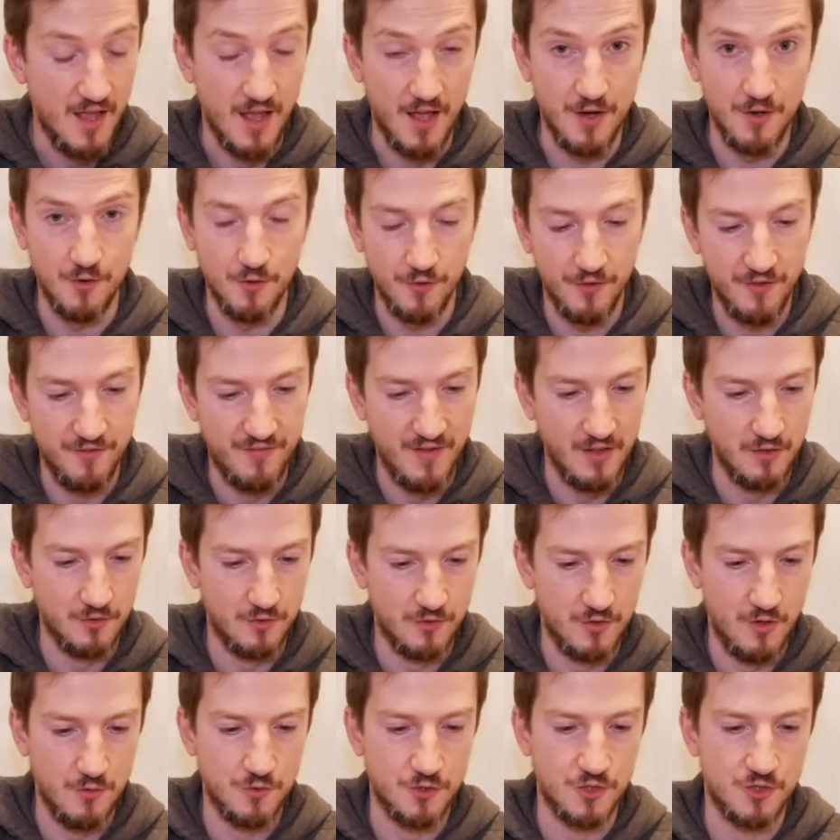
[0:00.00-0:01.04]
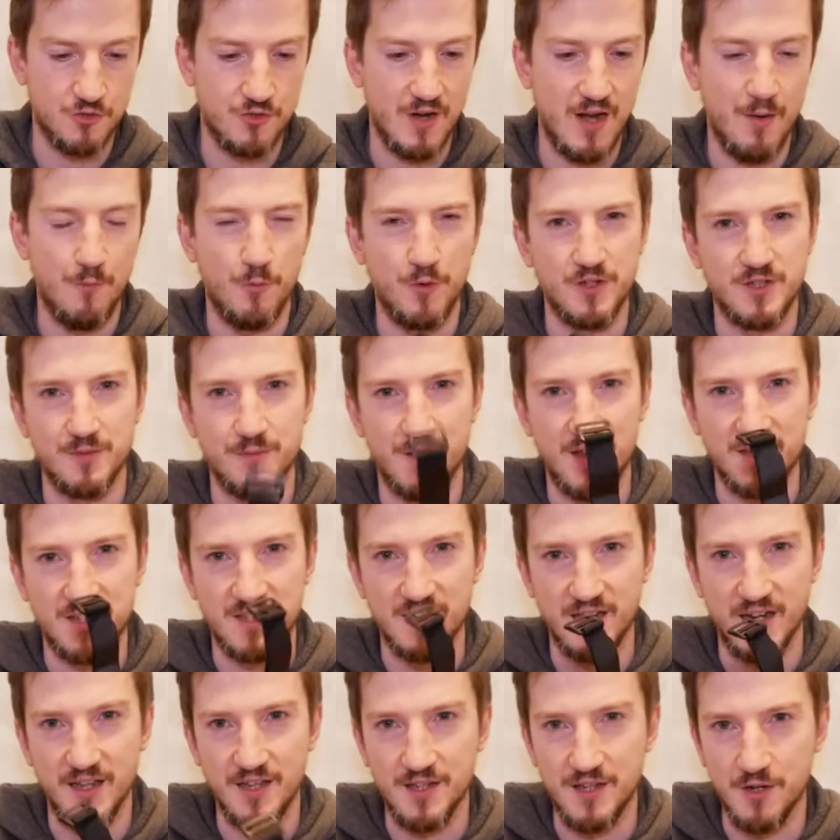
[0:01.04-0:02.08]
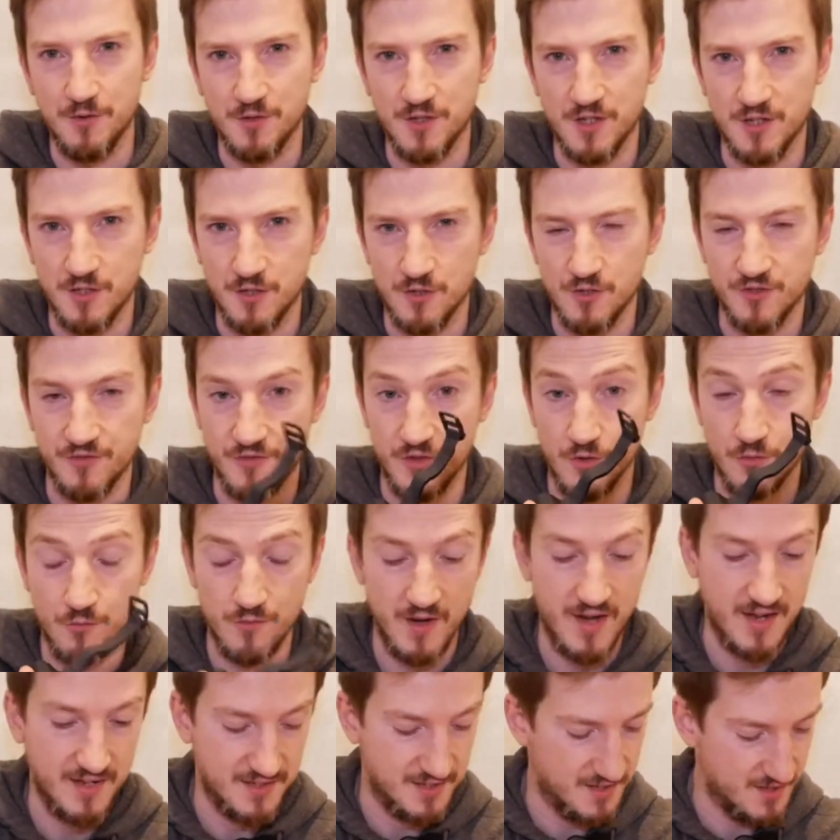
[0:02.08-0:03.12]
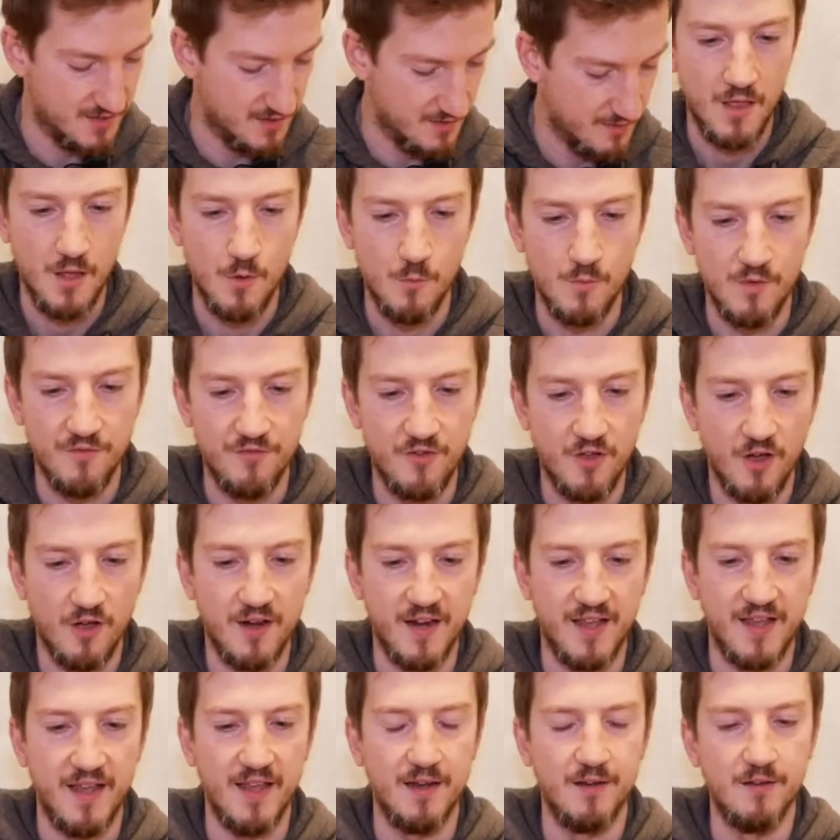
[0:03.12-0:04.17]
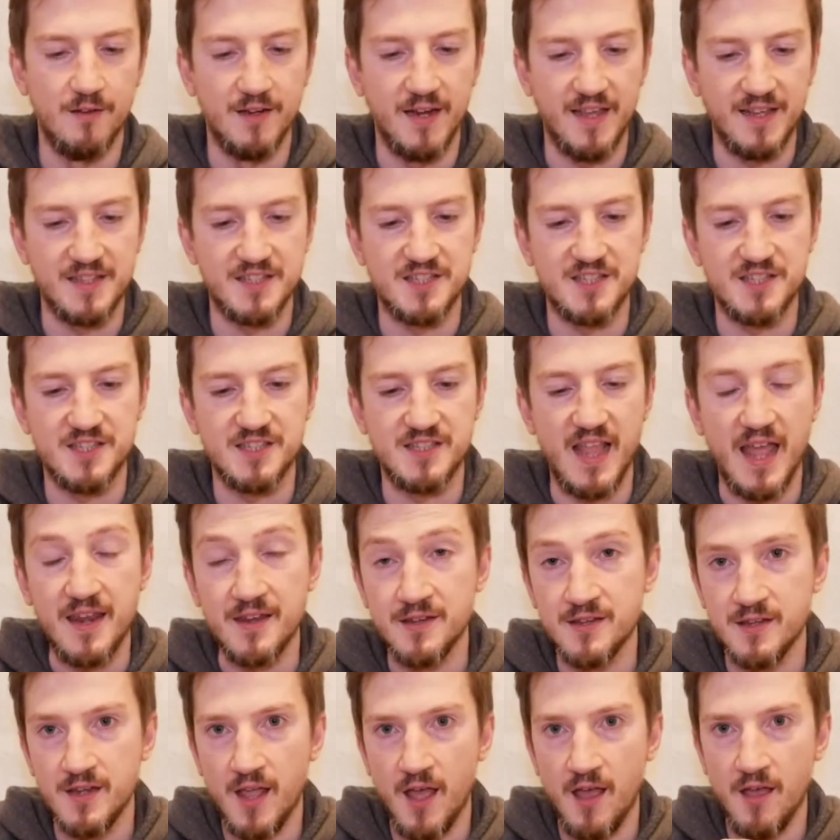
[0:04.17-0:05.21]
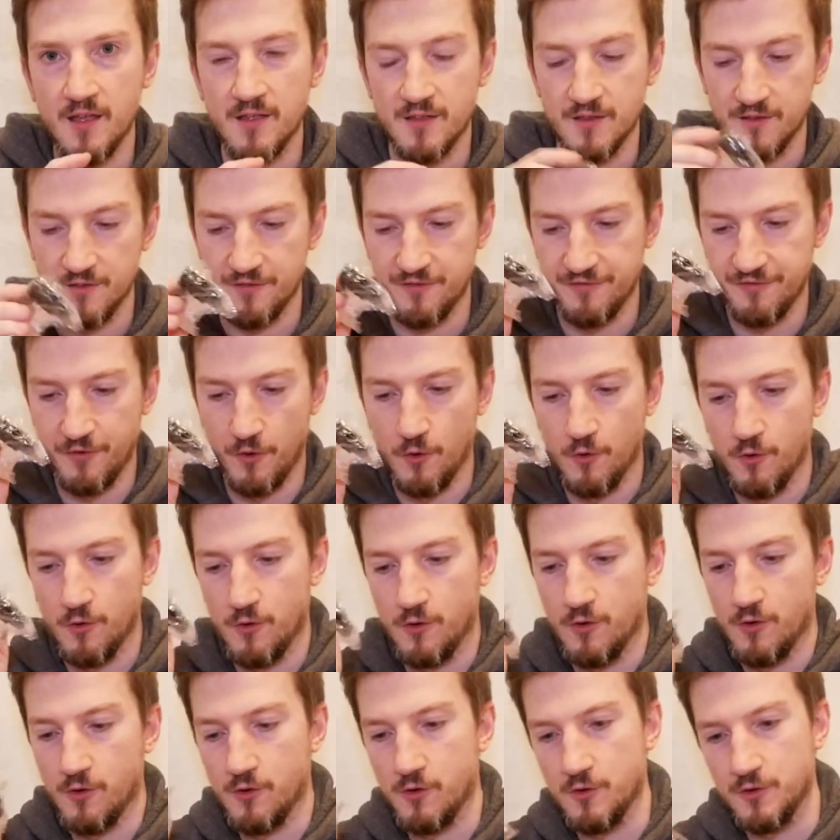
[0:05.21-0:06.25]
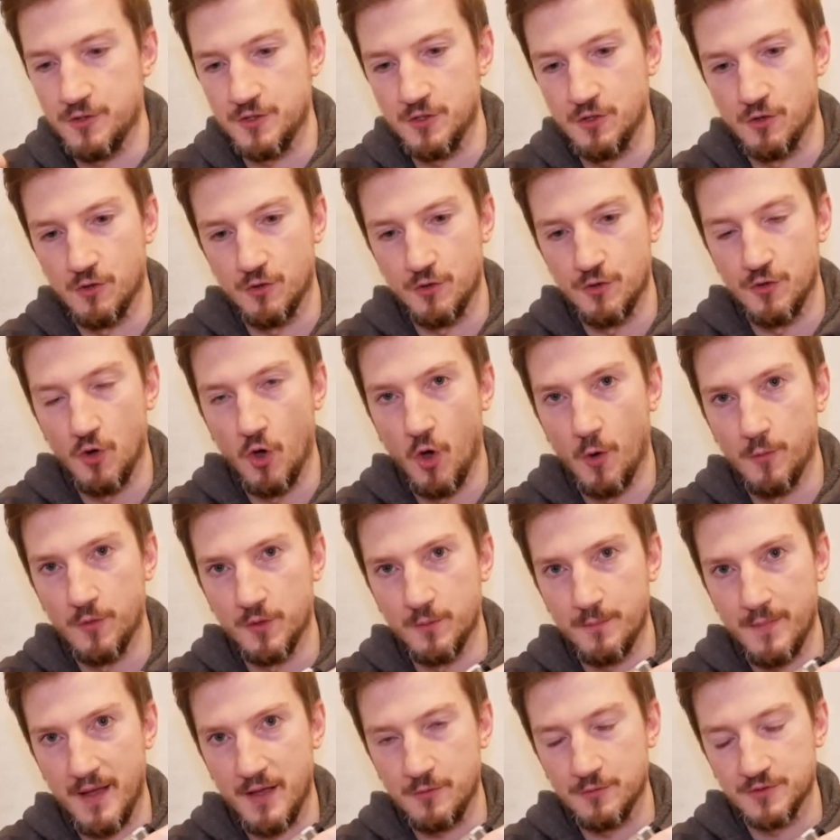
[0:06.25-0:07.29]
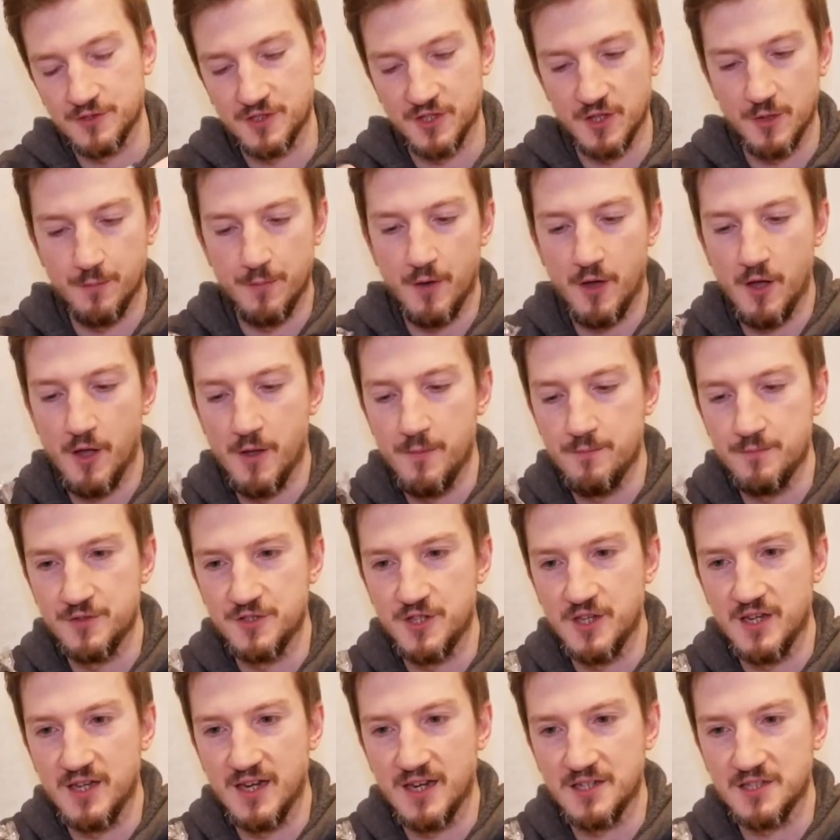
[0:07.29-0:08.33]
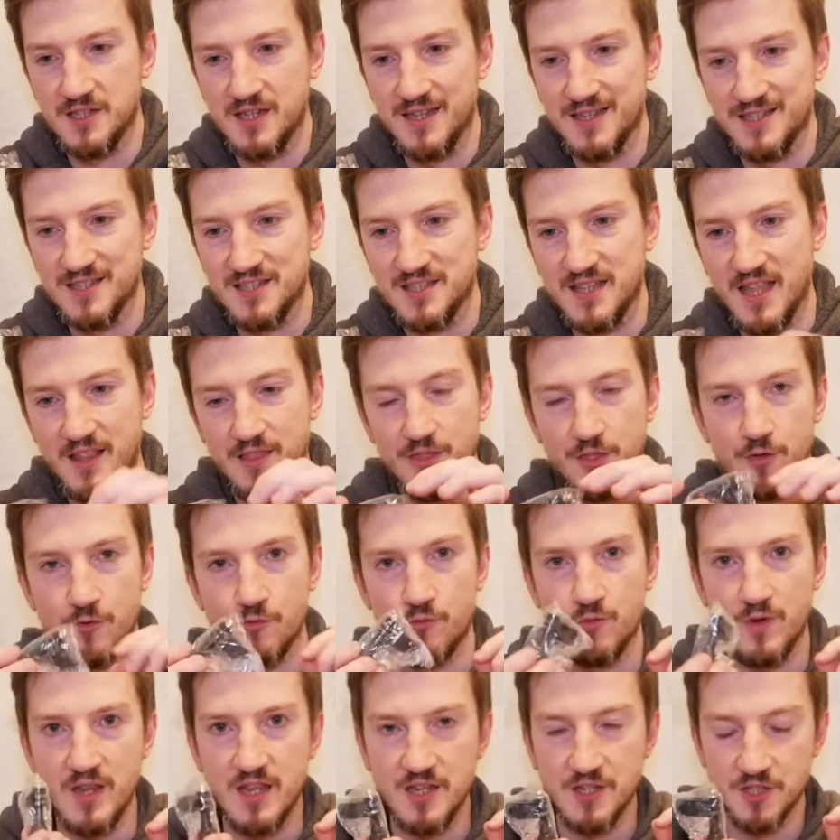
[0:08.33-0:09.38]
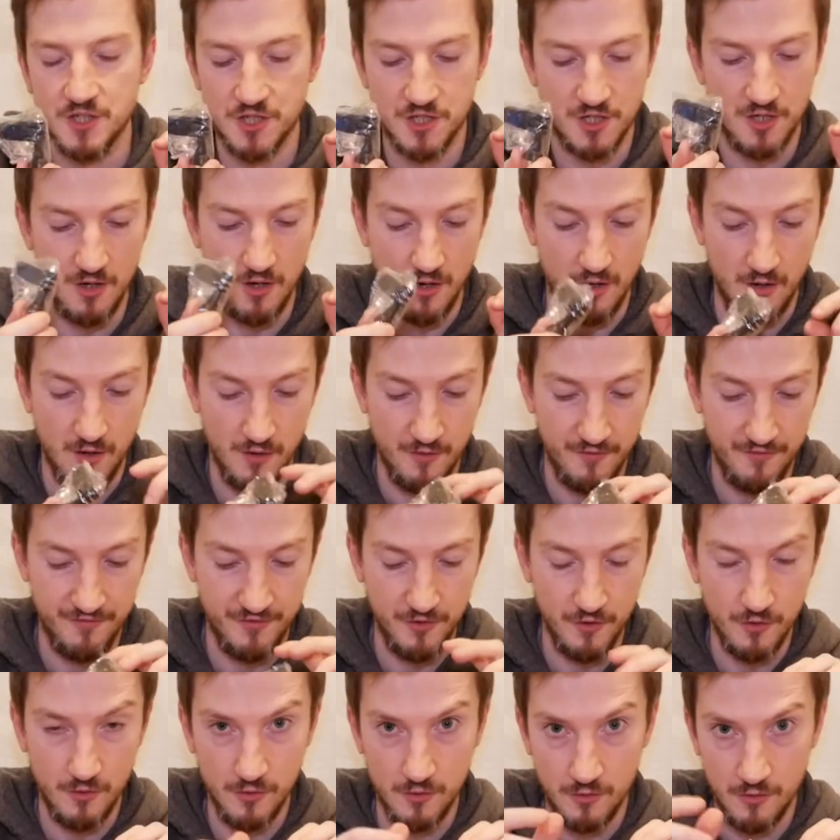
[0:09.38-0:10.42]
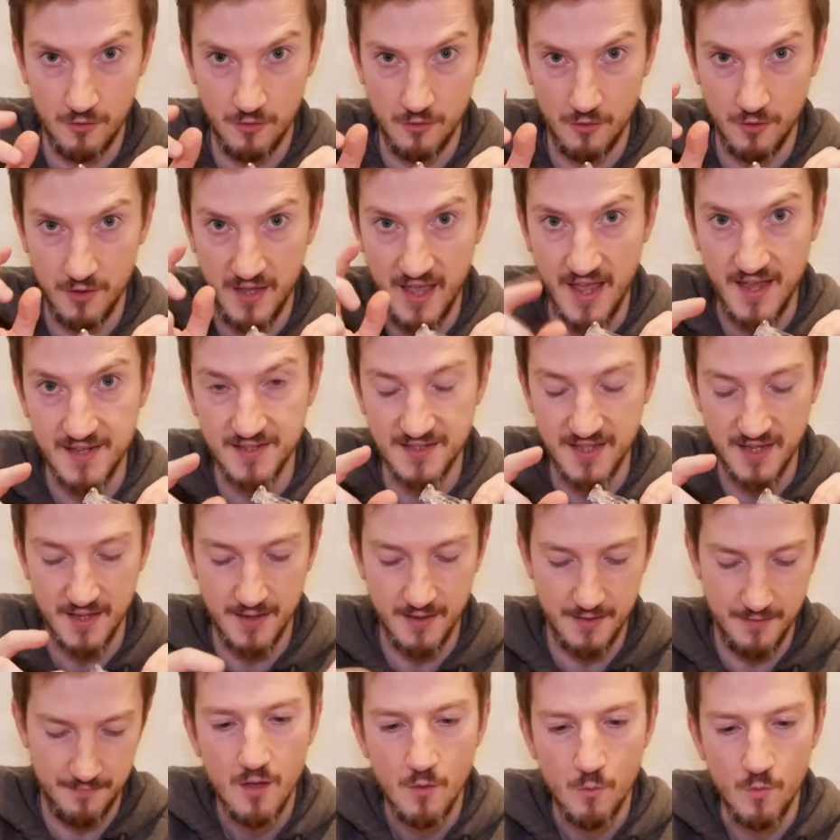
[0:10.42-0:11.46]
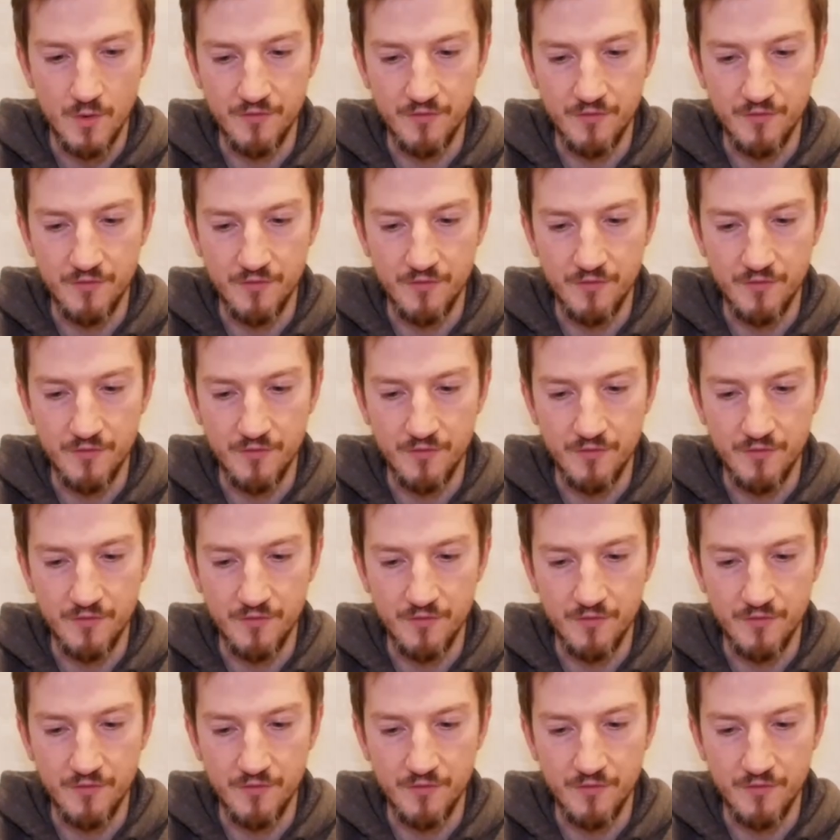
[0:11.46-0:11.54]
Another Velcro strap, which I'm guessing, like, you know, you could use for your wrist. We've got like a little extender for your normal mounts at the bottom, so you can actually extend the reach of your casing.